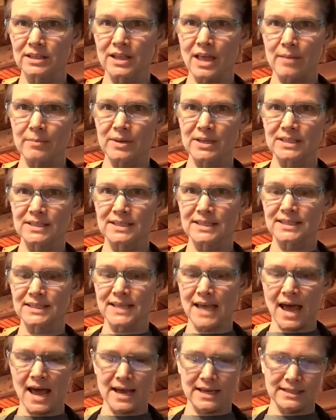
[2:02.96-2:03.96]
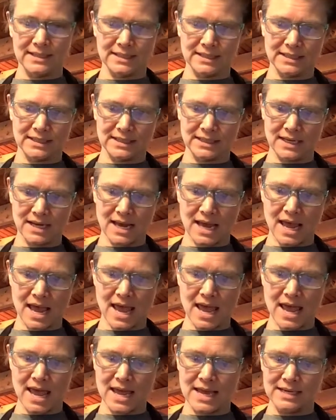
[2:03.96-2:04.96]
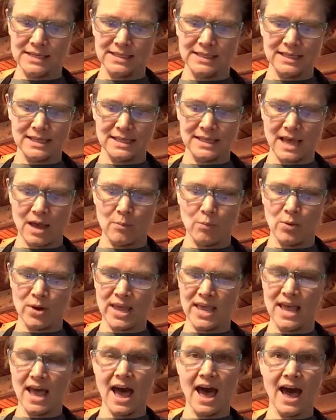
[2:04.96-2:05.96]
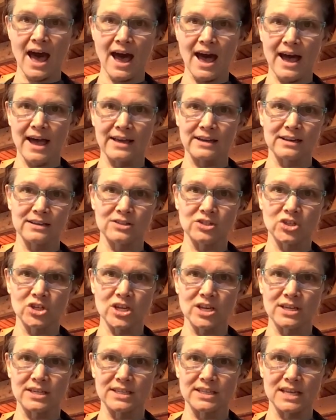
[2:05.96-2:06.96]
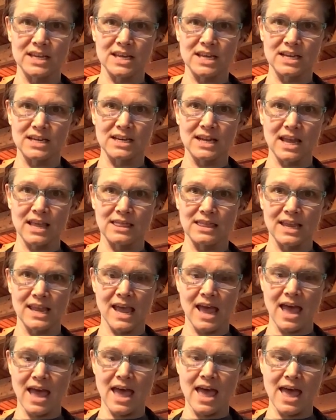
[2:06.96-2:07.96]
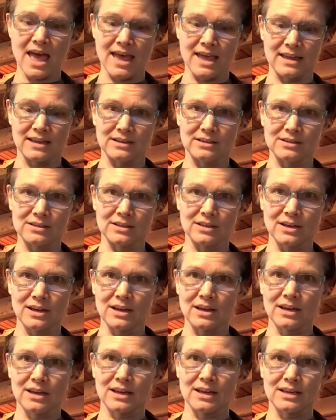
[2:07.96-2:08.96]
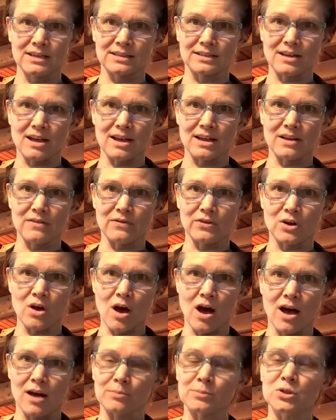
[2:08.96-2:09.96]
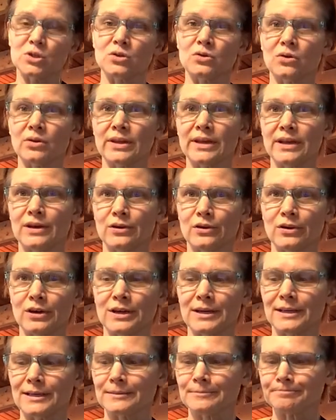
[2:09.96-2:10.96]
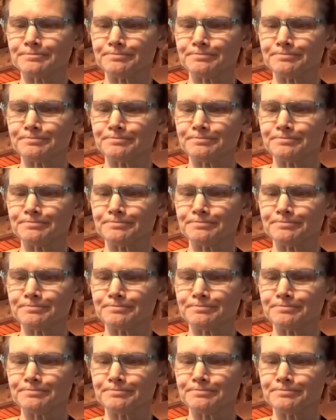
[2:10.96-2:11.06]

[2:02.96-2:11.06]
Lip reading: lemon zest. And then we add chia seed at the end, is kind of an optional ingredient.